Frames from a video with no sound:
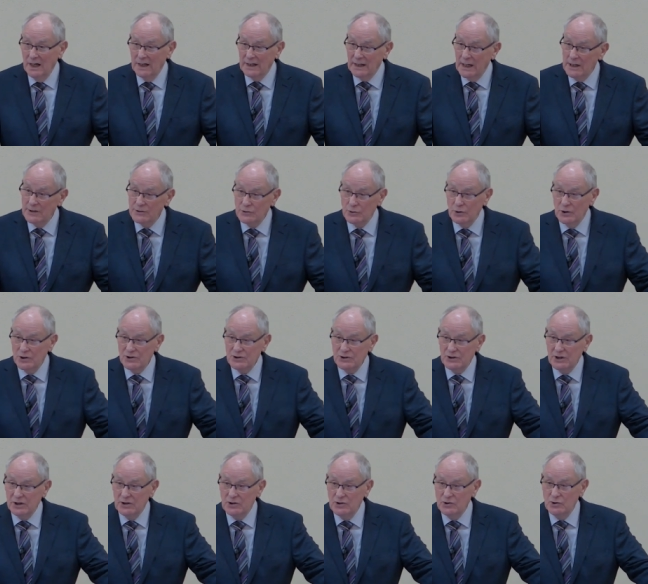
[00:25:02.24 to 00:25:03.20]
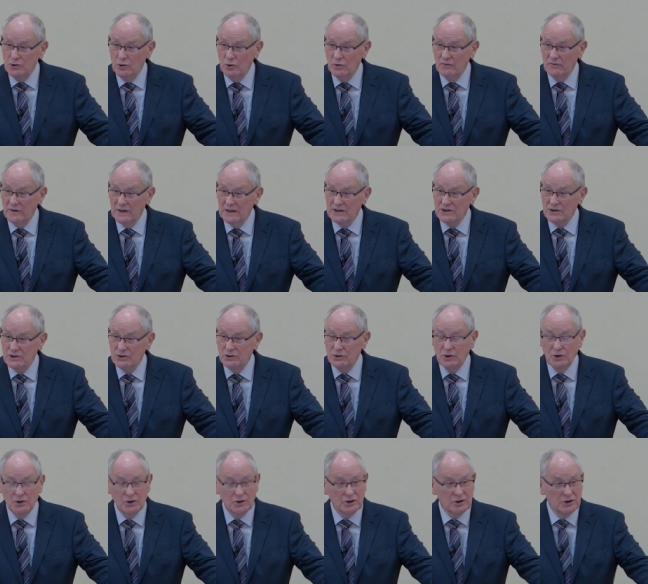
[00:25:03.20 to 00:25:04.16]
And I trust that as you have
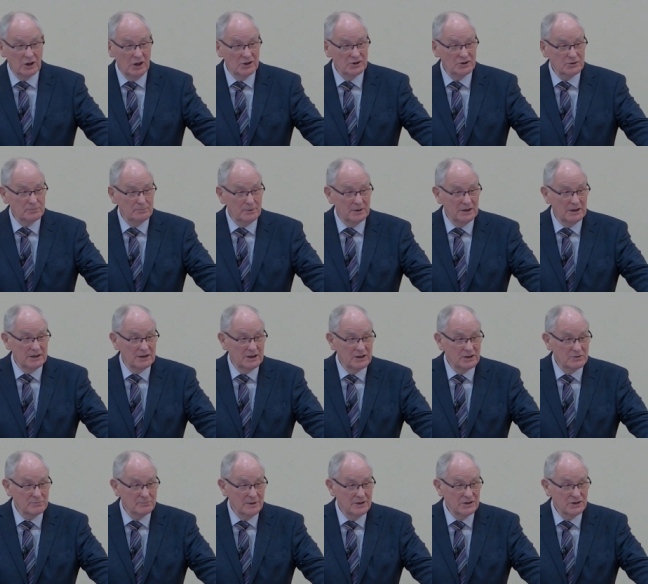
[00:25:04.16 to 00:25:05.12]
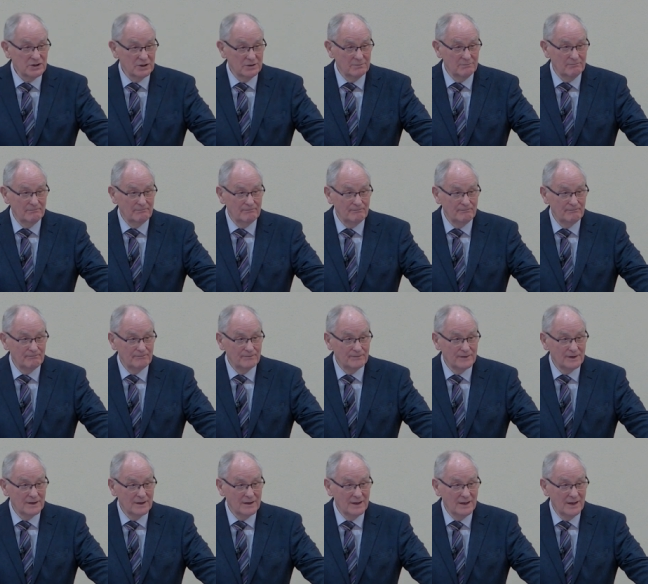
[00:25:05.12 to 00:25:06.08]
listened to the gospel in this mission
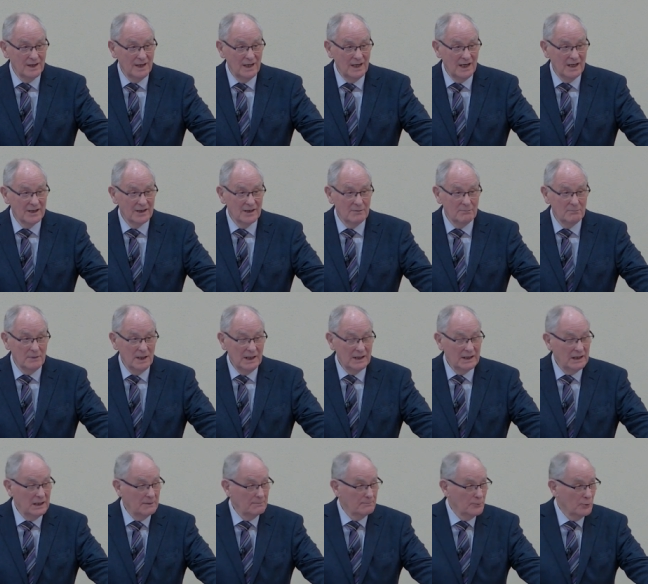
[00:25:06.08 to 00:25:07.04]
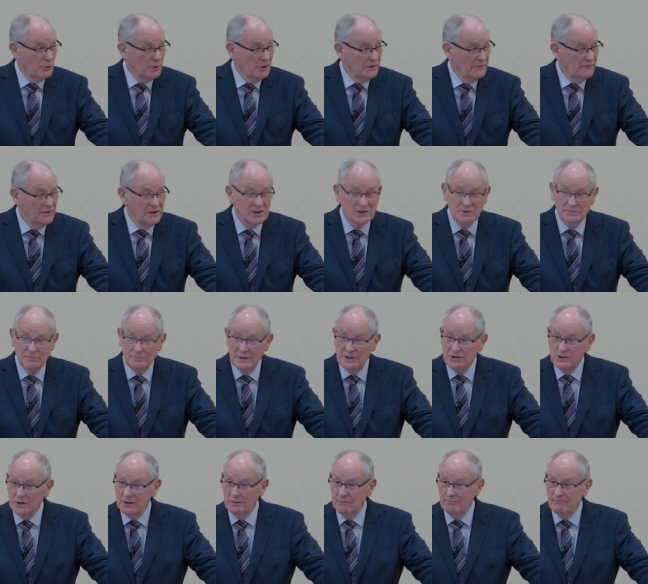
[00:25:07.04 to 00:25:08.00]
and in many a previous
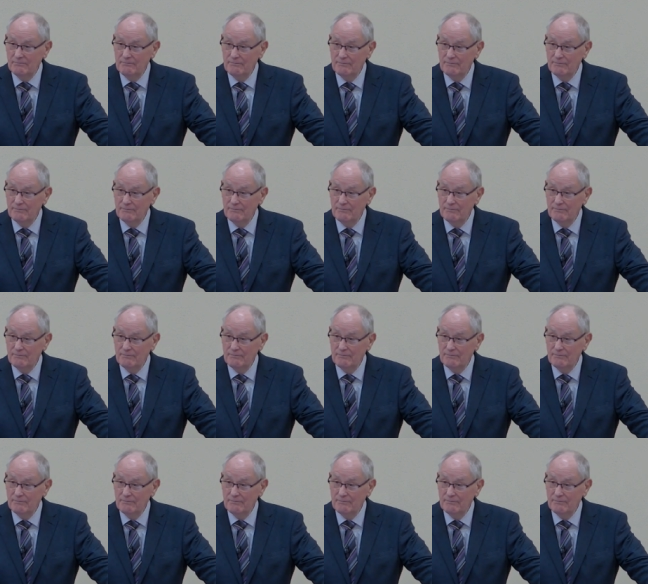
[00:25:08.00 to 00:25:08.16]
mission,